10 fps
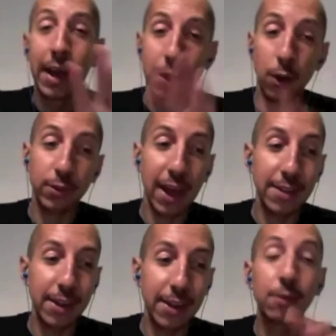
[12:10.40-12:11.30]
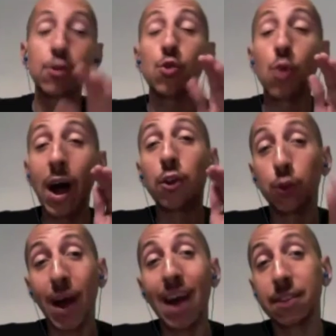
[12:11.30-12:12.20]
it goes hand in hand. You
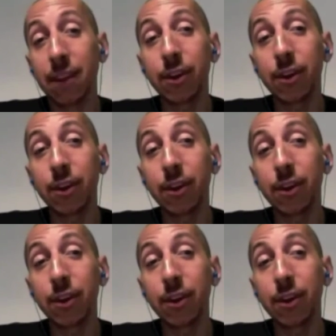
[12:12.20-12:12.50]
also asked a lot of